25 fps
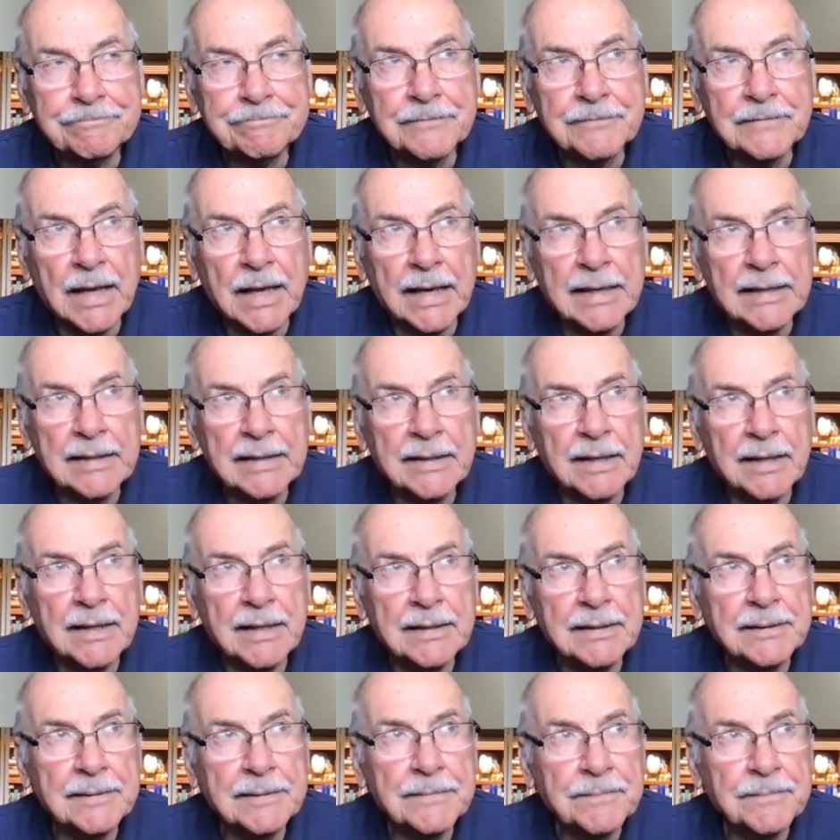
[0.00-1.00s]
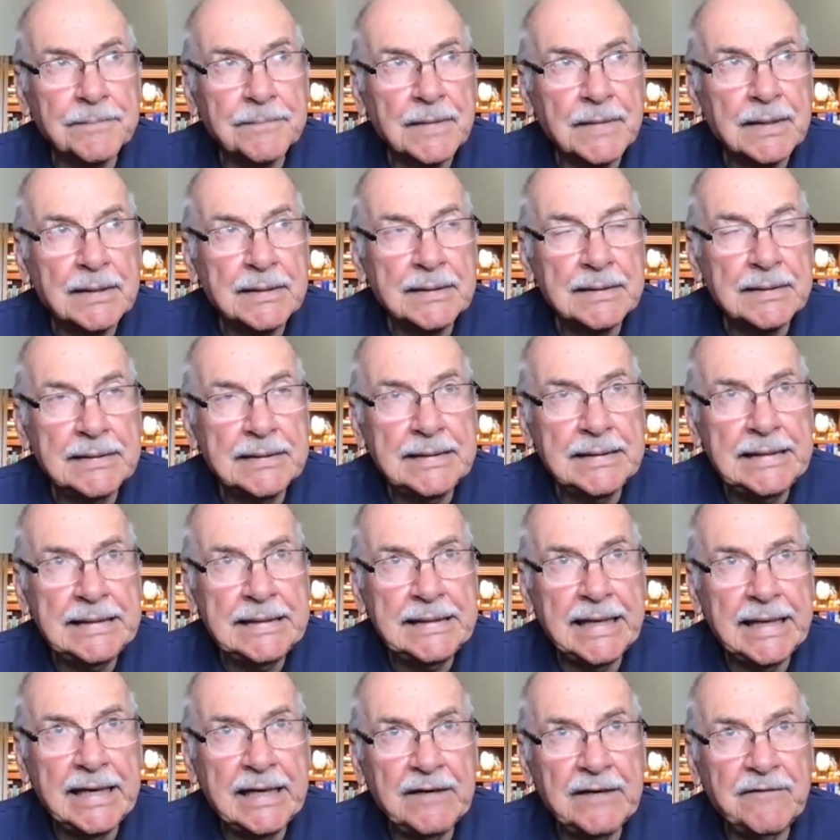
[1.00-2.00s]
Nikon
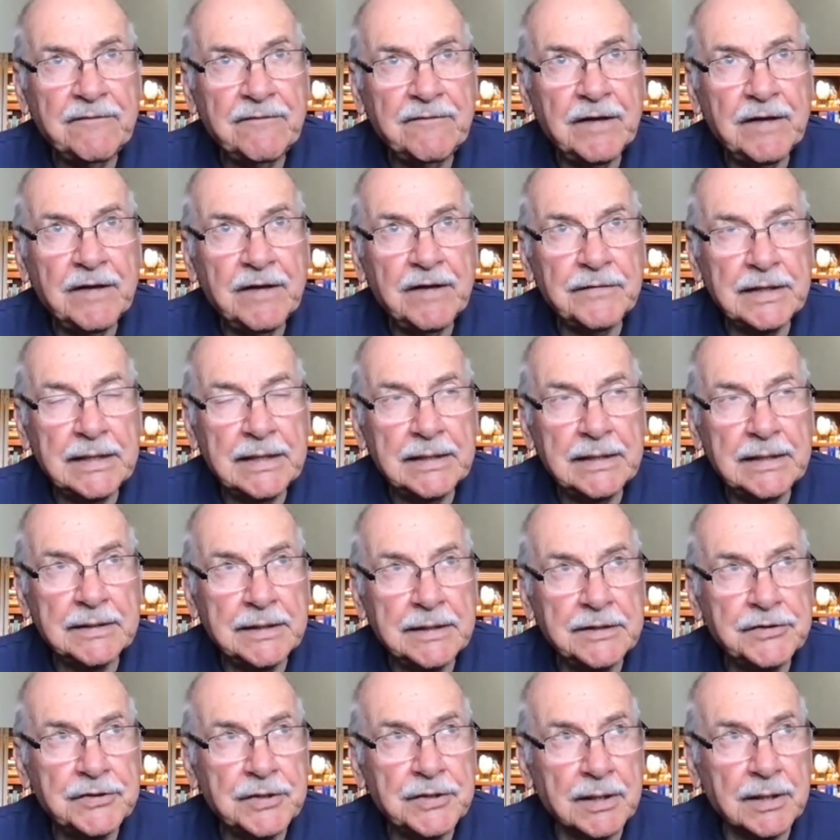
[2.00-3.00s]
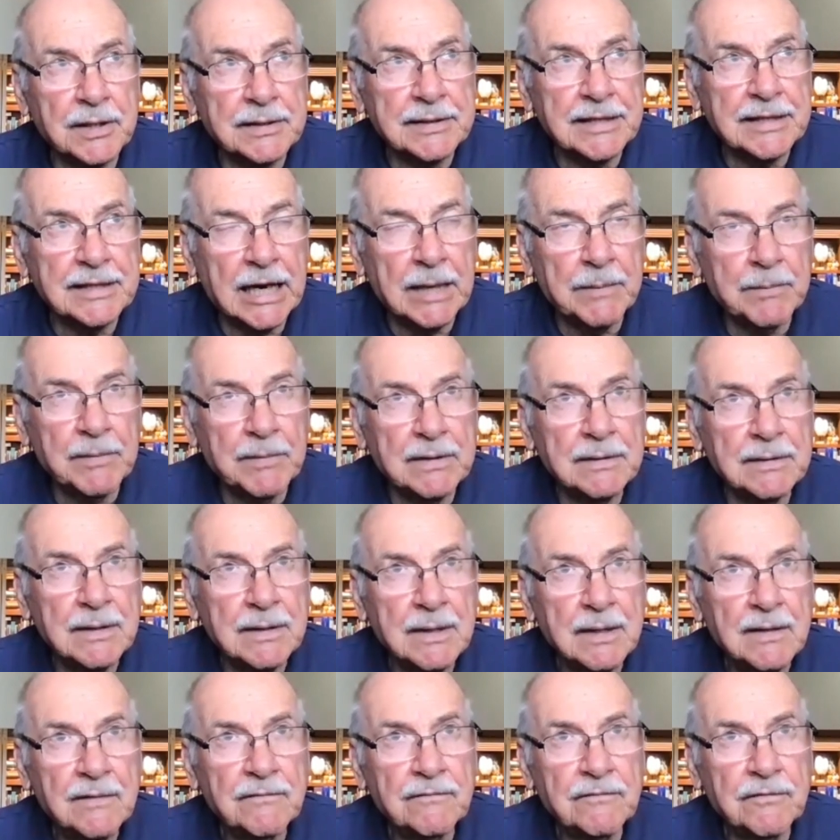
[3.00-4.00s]
D850, a digital camera,
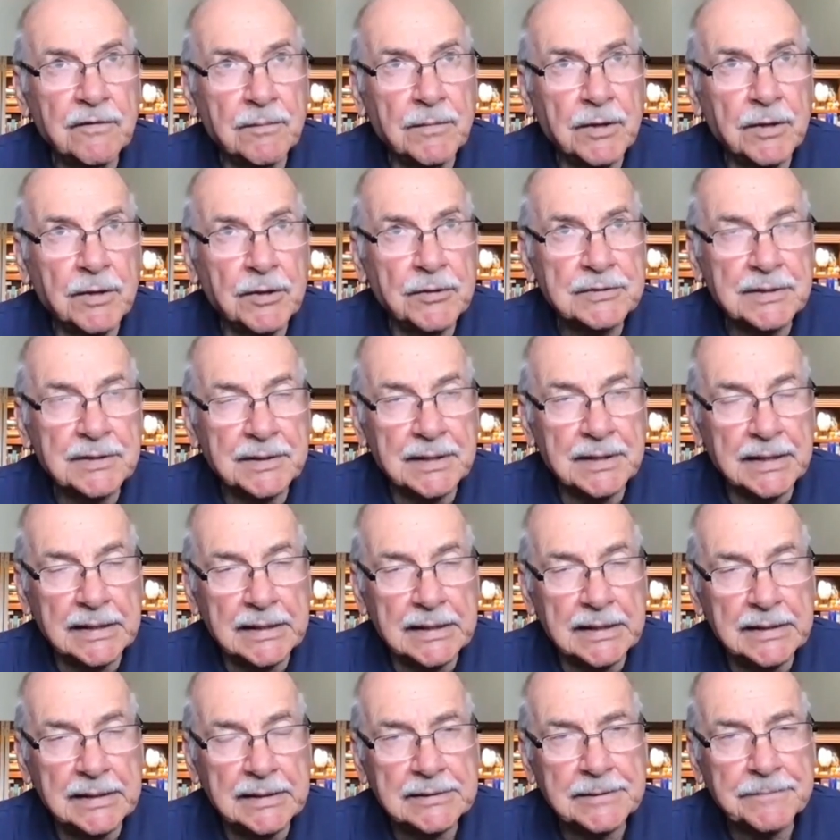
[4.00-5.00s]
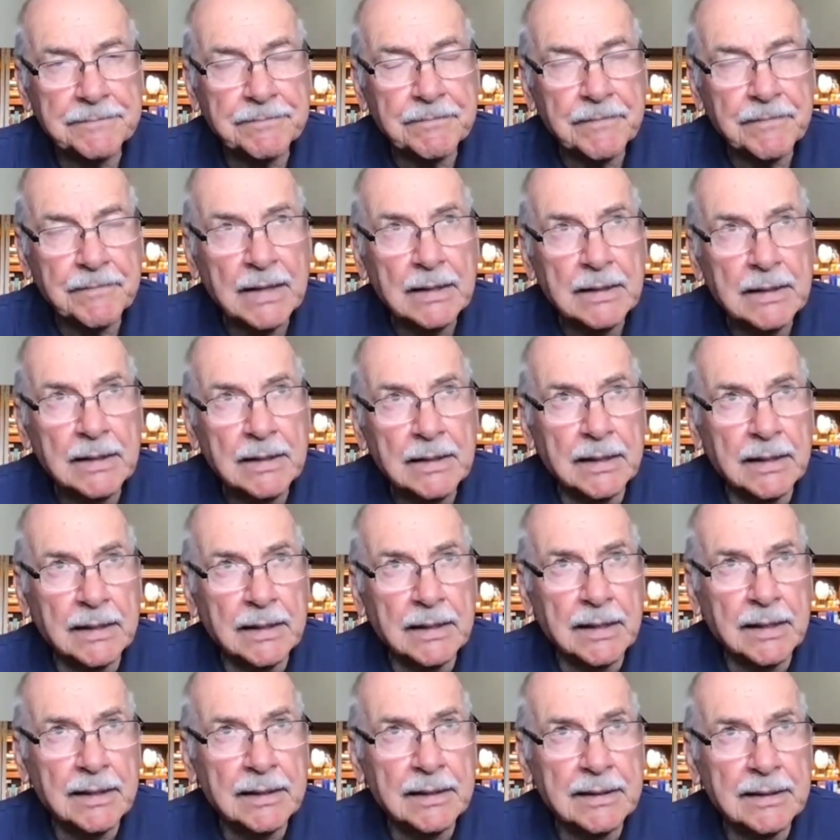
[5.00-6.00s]
for most of these.
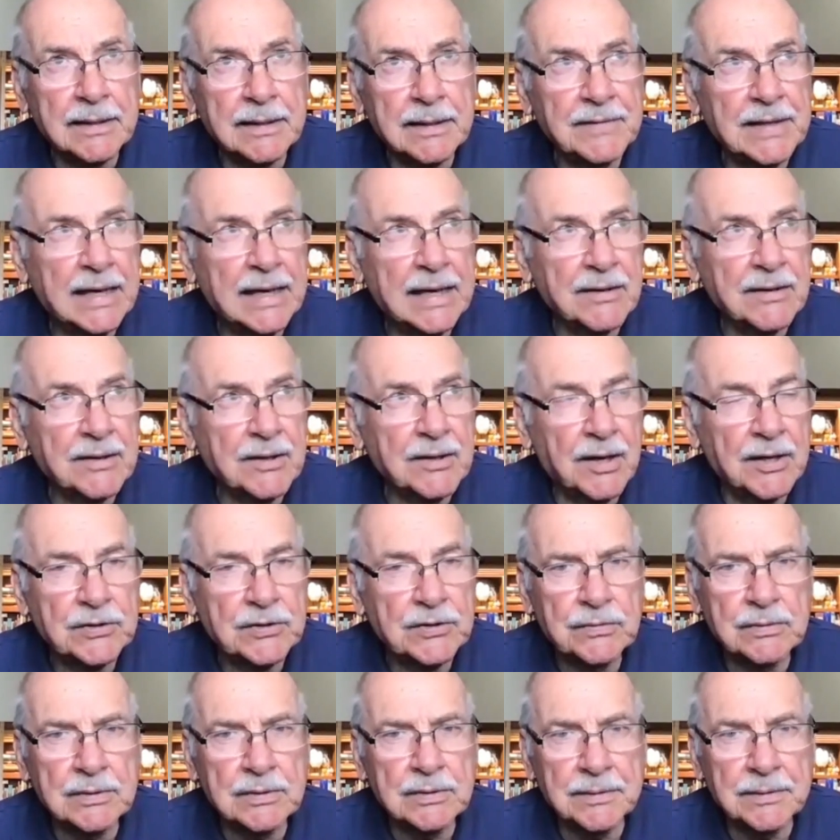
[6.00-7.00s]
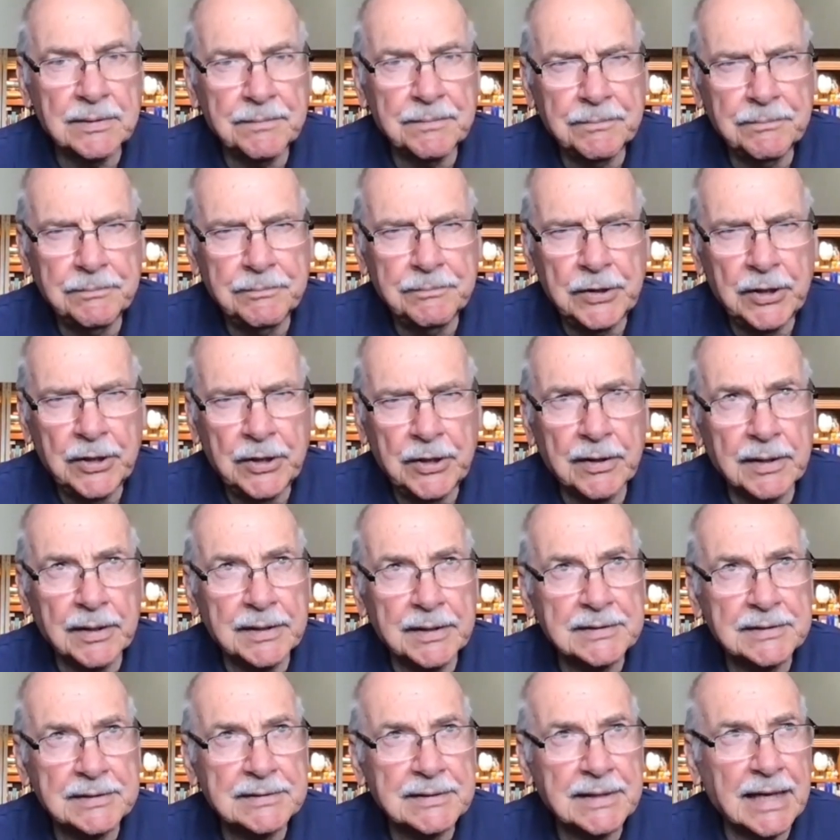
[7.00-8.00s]
I have now gone to a
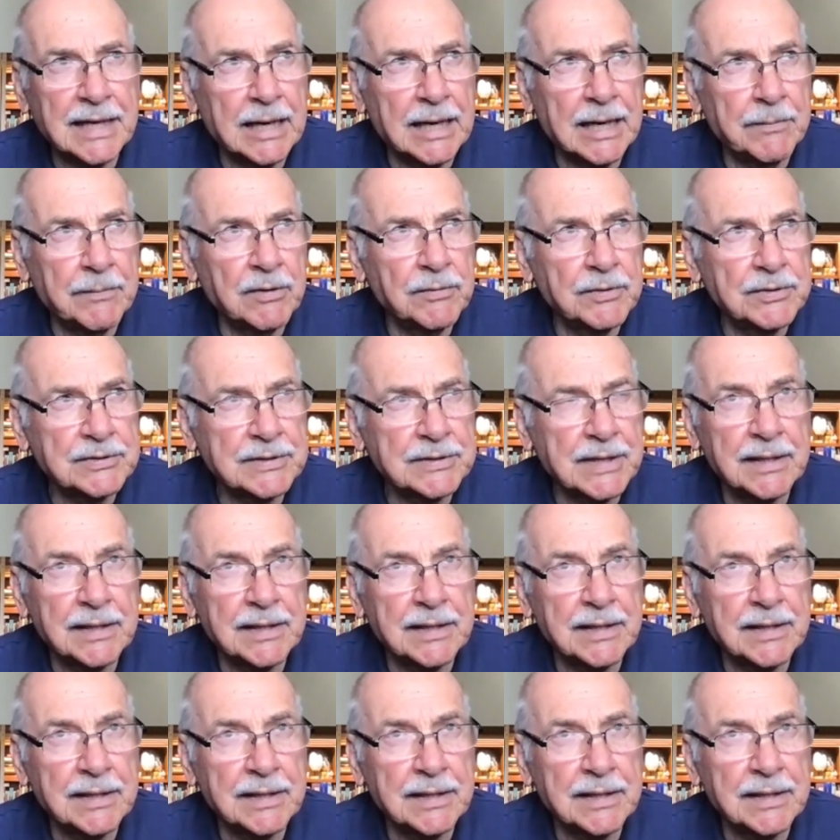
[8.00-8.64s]
mirrorless camera, which